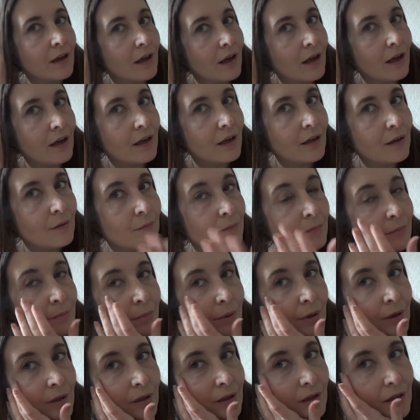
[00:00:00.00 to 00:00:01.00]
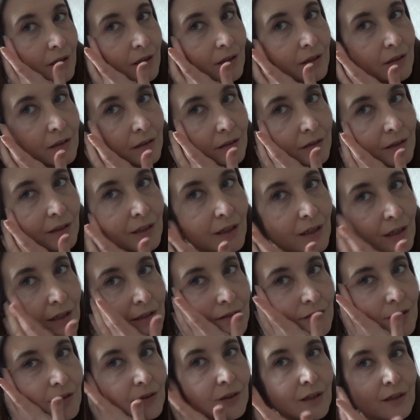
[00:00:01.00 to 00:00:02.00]
But yeah,
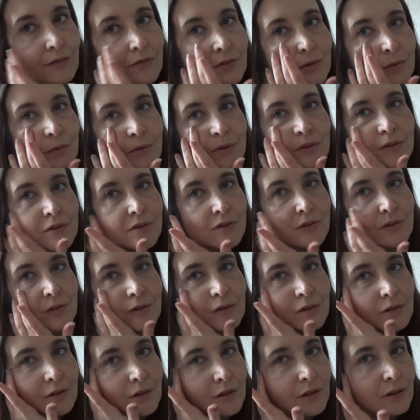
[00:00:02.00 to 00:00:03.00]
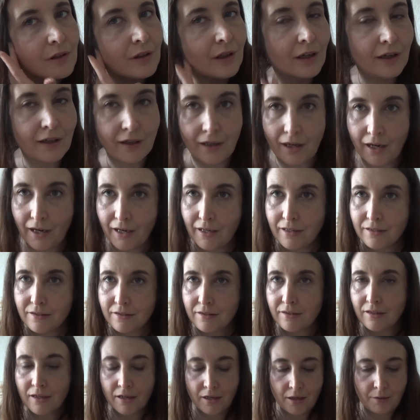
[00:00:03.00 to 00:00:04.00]
it's okay if you want a subtle look, I
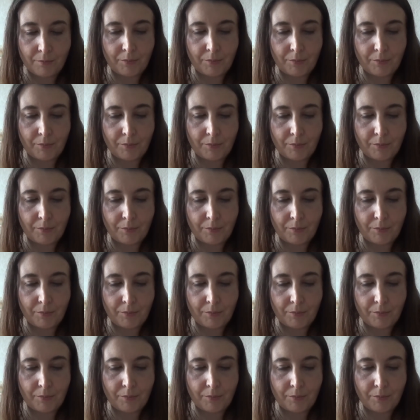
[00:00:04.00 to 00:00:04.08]
guess.